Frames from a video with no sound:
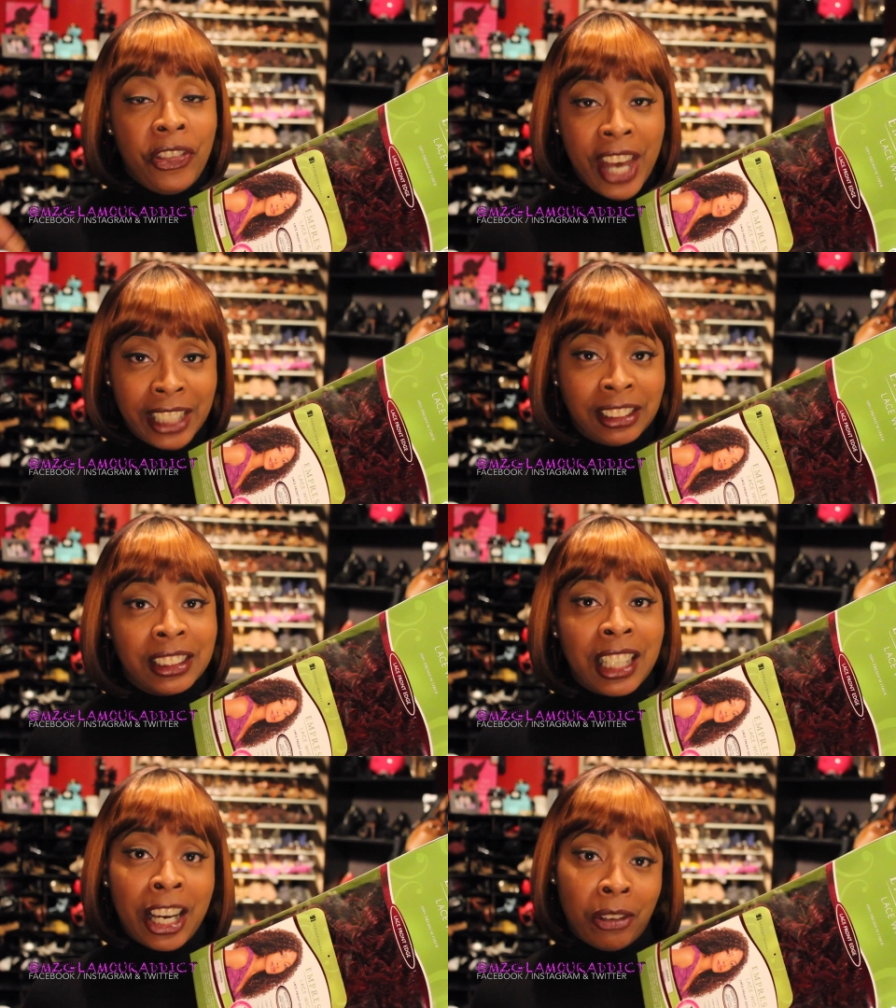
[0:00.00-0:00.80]
That's
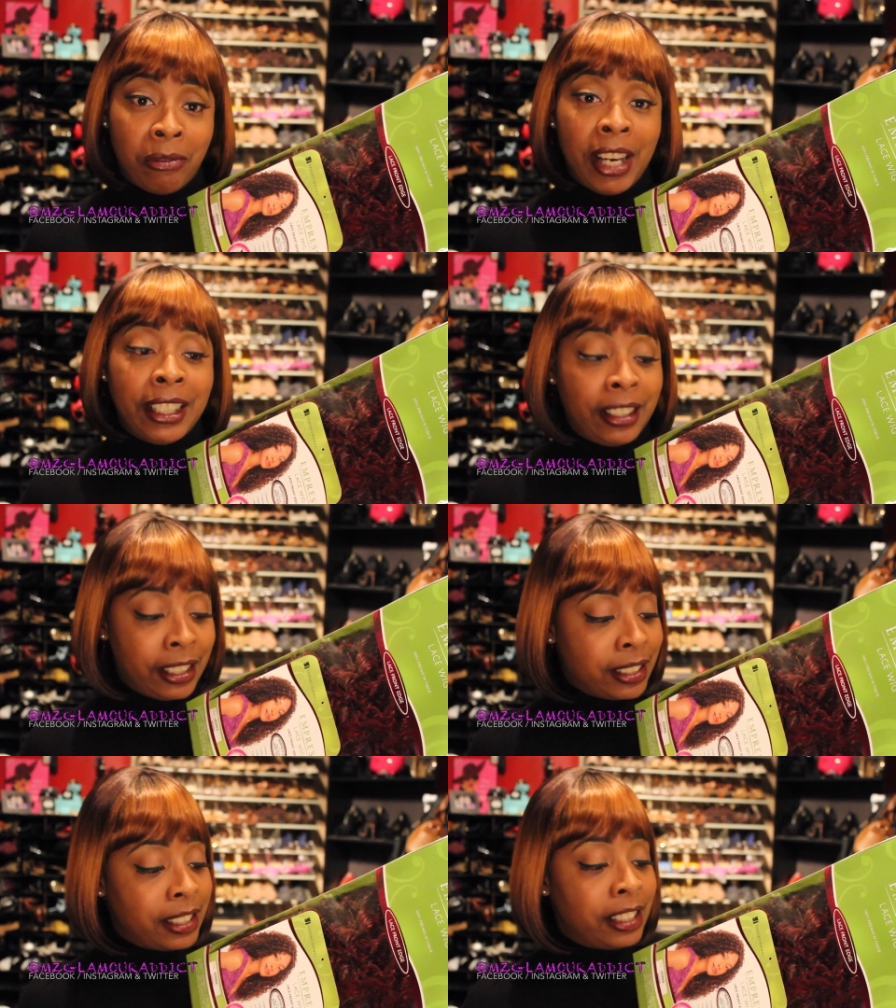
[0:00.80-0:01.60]
the kind of red
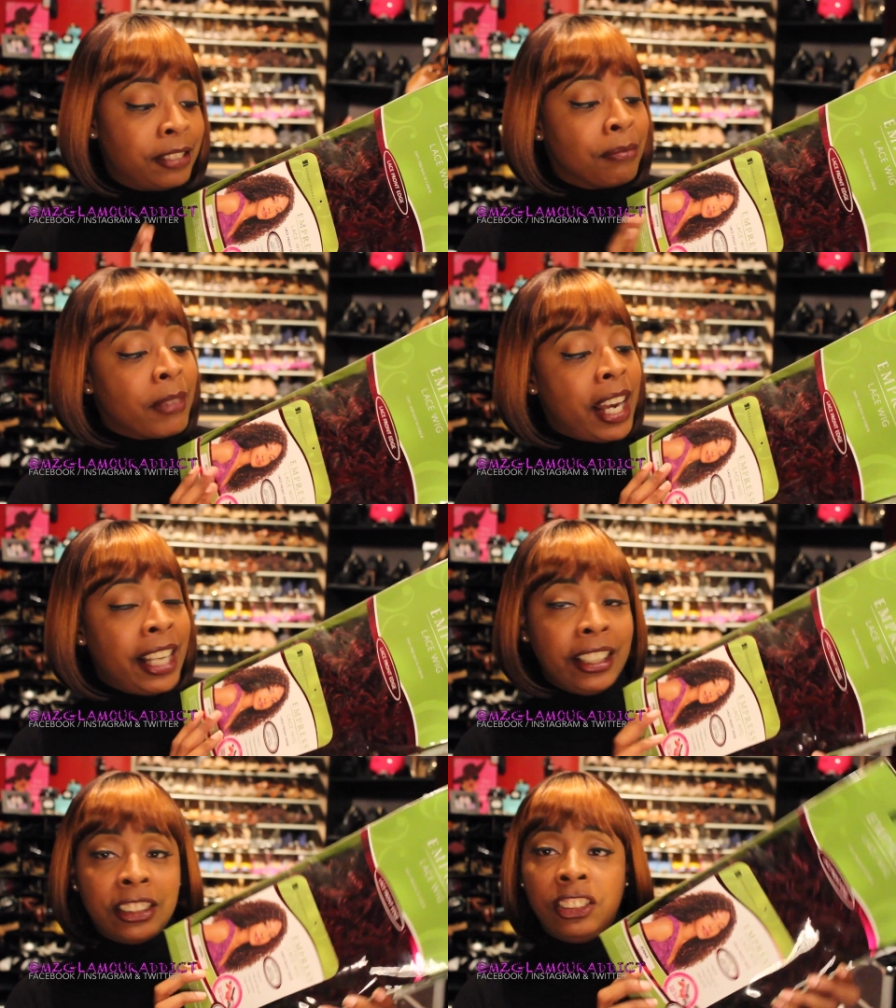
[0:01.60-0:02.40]
this is.
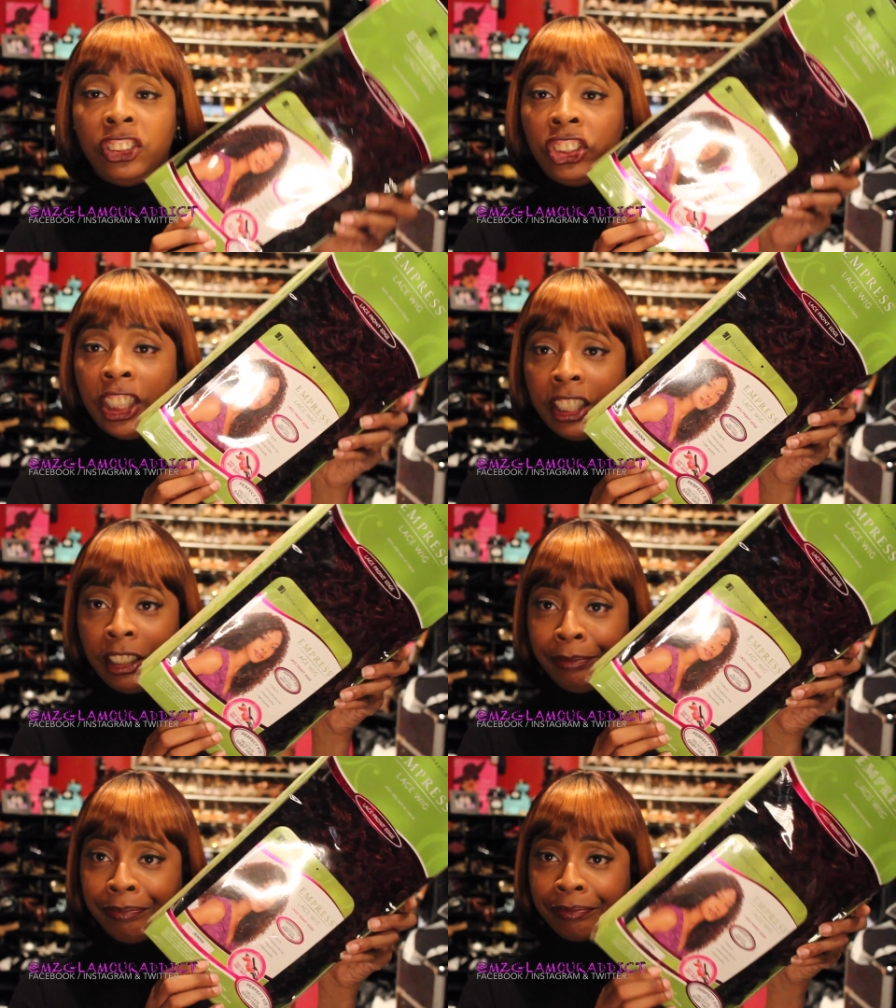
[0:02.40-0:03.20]
And this is Jenna.